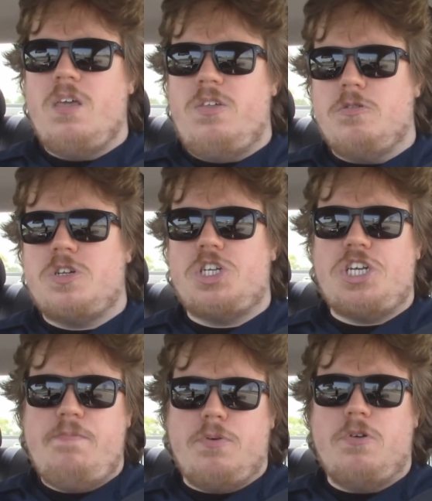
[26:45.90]
they're
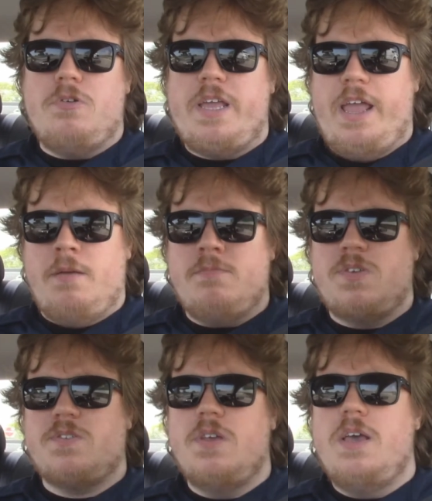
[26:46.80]
cheaper
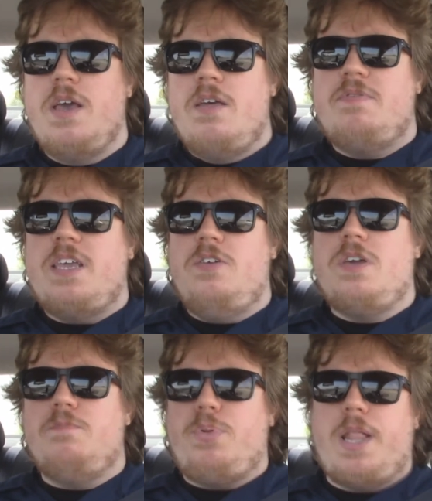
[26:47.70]
games that you
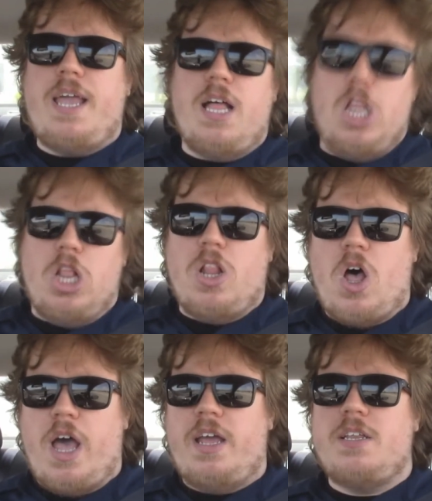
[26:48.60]
can play a
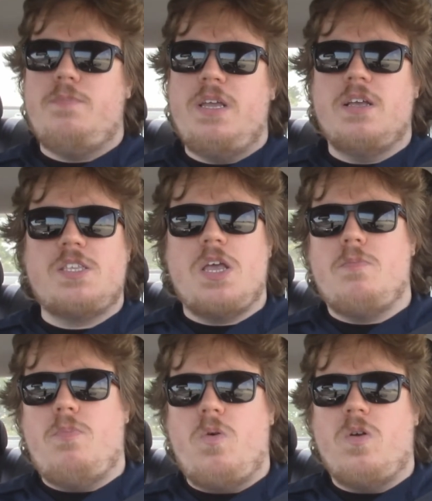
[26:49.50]
lot, because they're
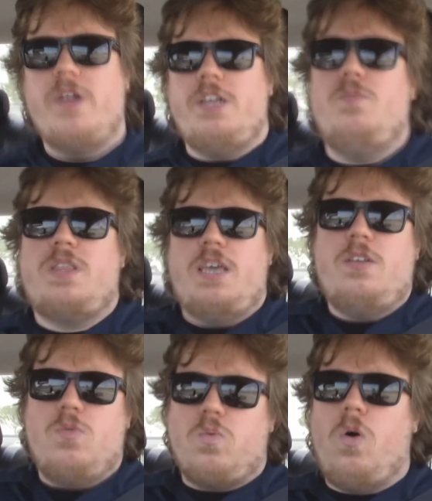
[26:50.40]
more, with the
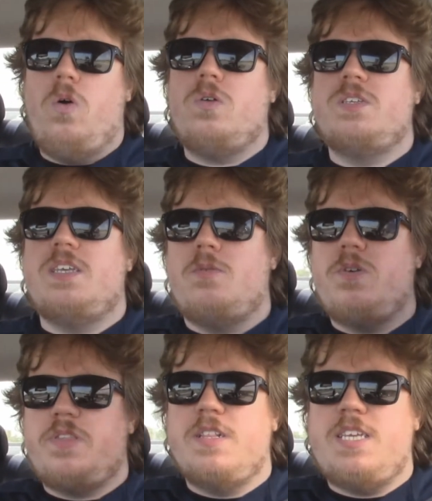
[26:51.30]
hidden roles and
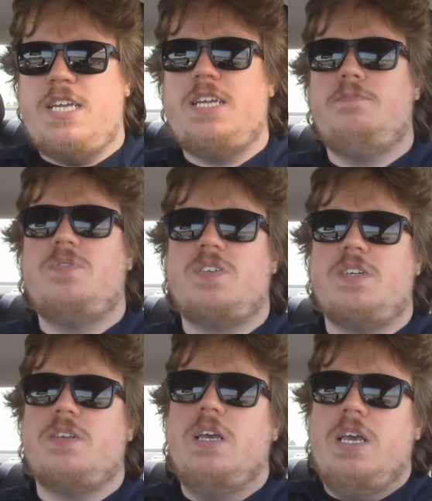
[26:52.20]
with the teams
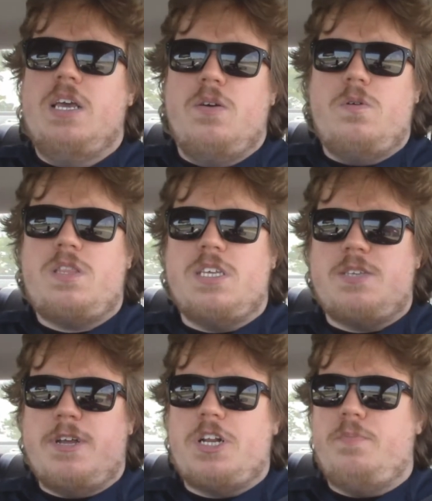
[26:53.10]
and with the
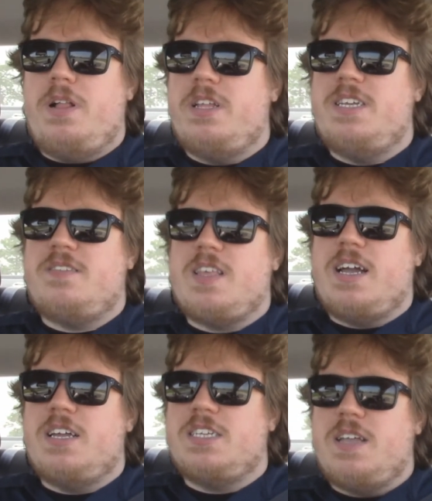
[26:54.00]
special abilities and
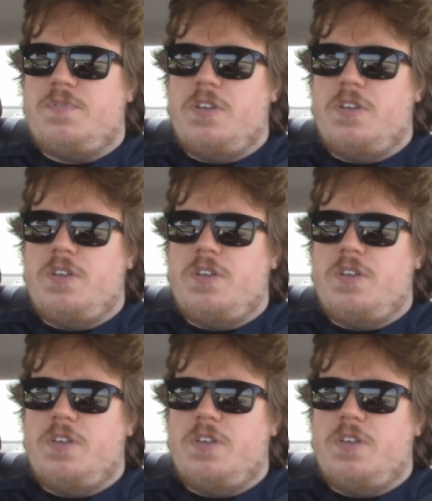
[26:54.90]
that kind of stuff.